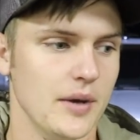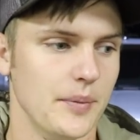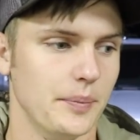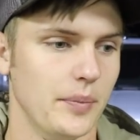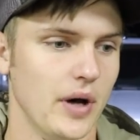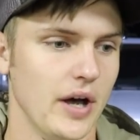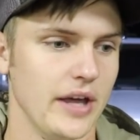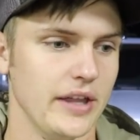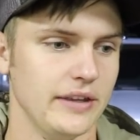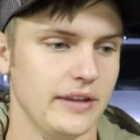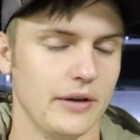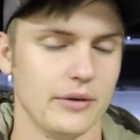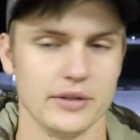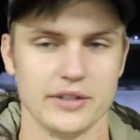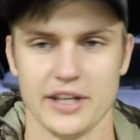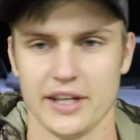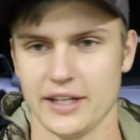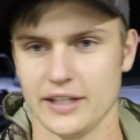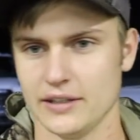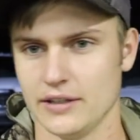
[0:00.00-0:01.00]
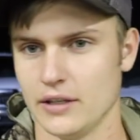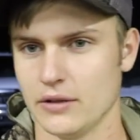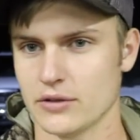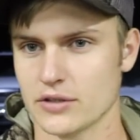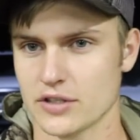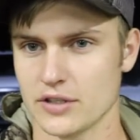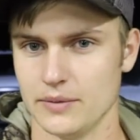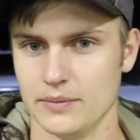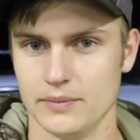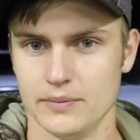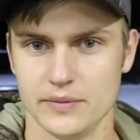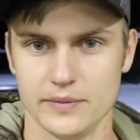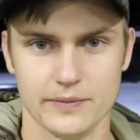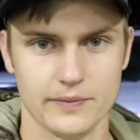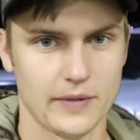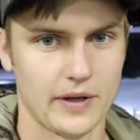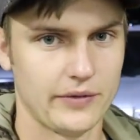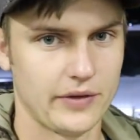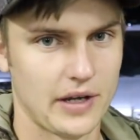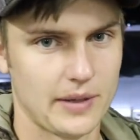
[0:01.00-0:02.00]
but they were taking, there was some,
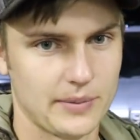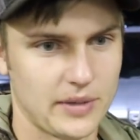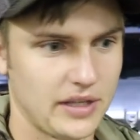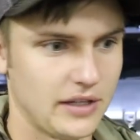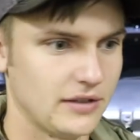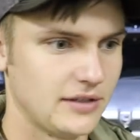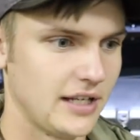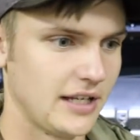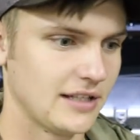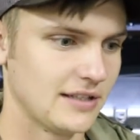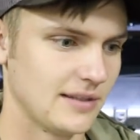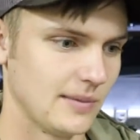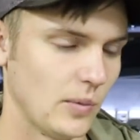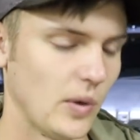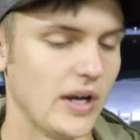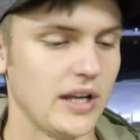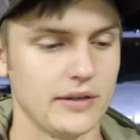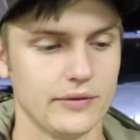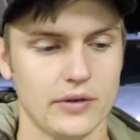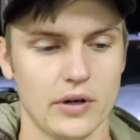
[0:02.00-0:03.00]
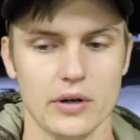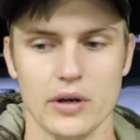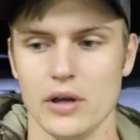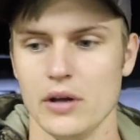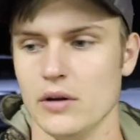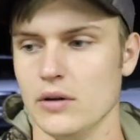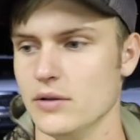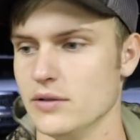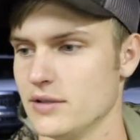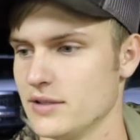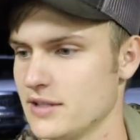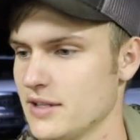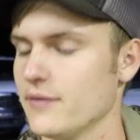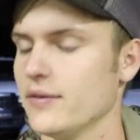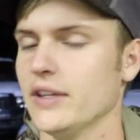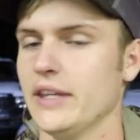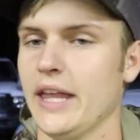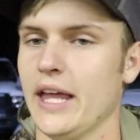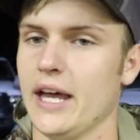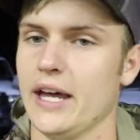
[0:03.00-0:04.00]
a family there taking some wedding photos and
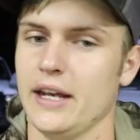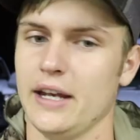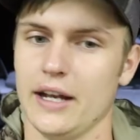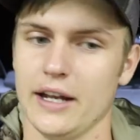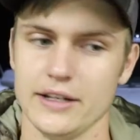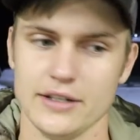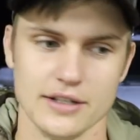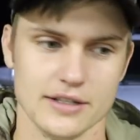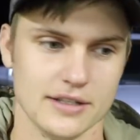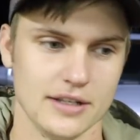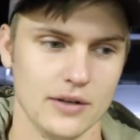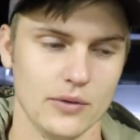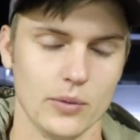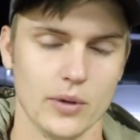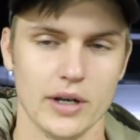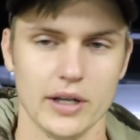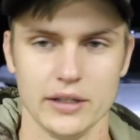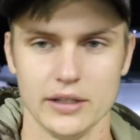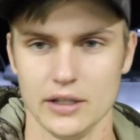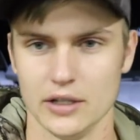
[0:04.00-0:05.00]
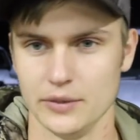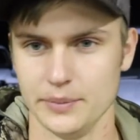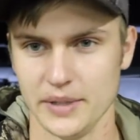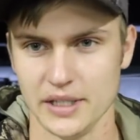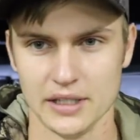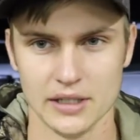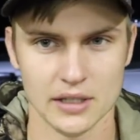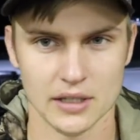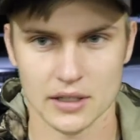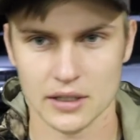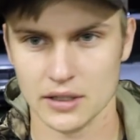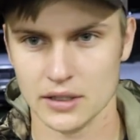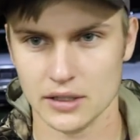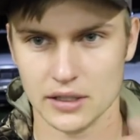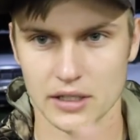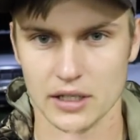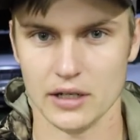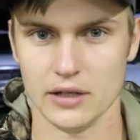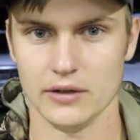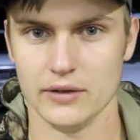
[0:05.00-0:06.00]
stuff like that, and I just didn't want to, you know, be,
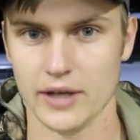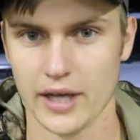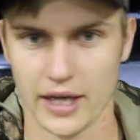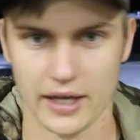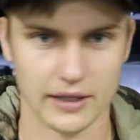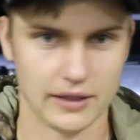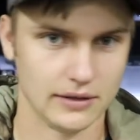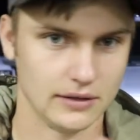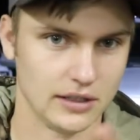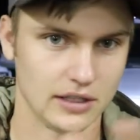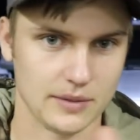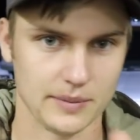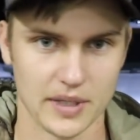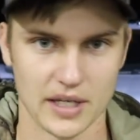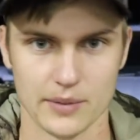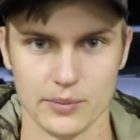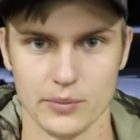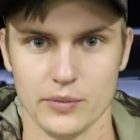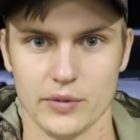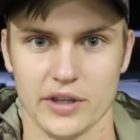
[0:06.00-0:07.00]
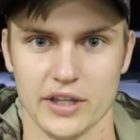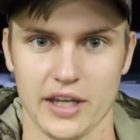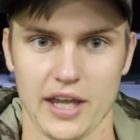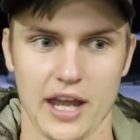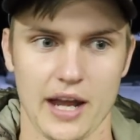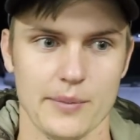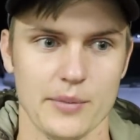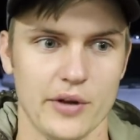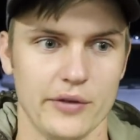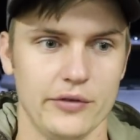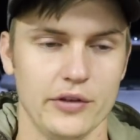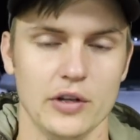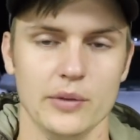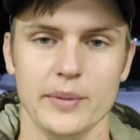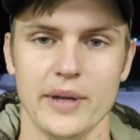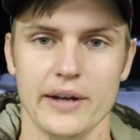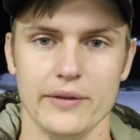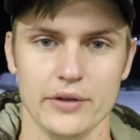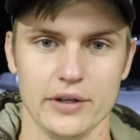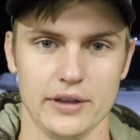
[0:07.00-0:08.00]
you know, hey, look at me, I'm with a camera
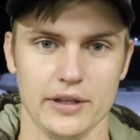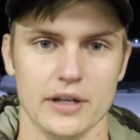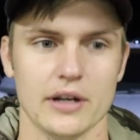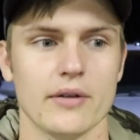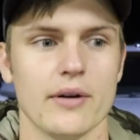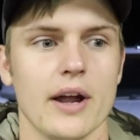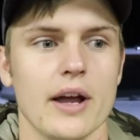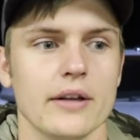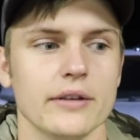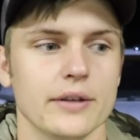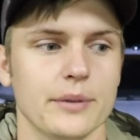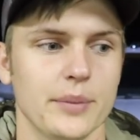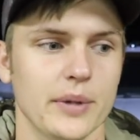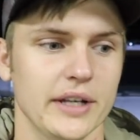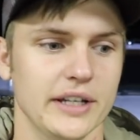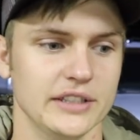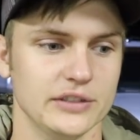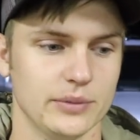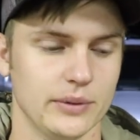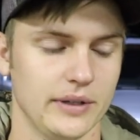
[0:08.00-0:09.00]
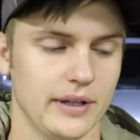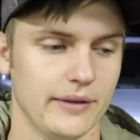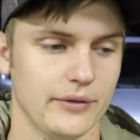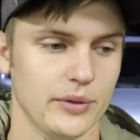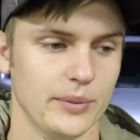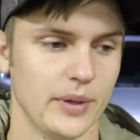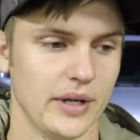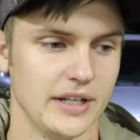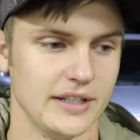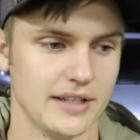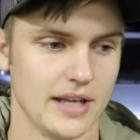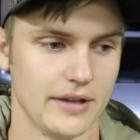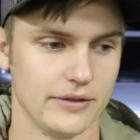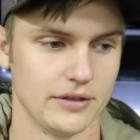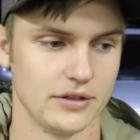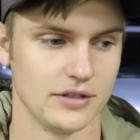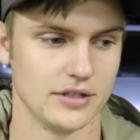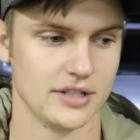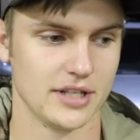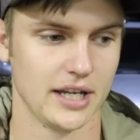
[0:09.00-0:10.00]
filming everything around the place when everybody's out
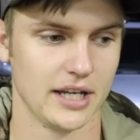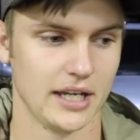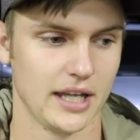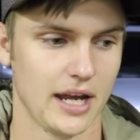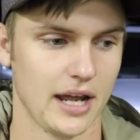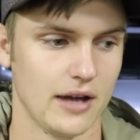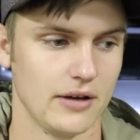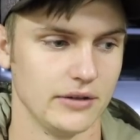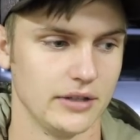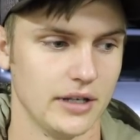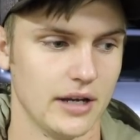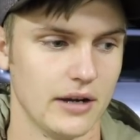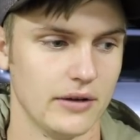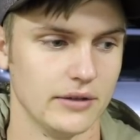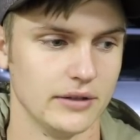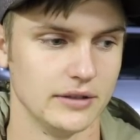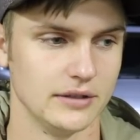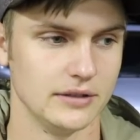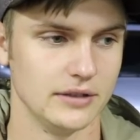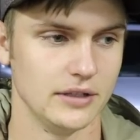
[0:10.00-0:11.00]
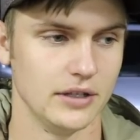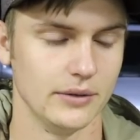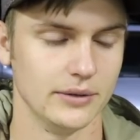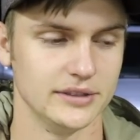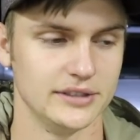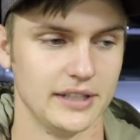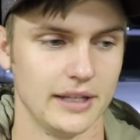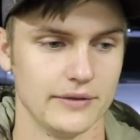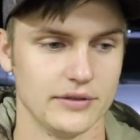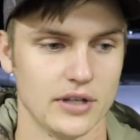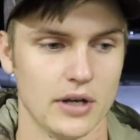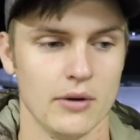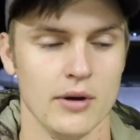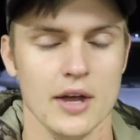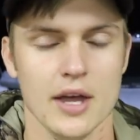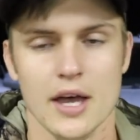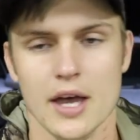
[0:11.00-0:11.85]
there just hanging out, you know, and doing stuff. So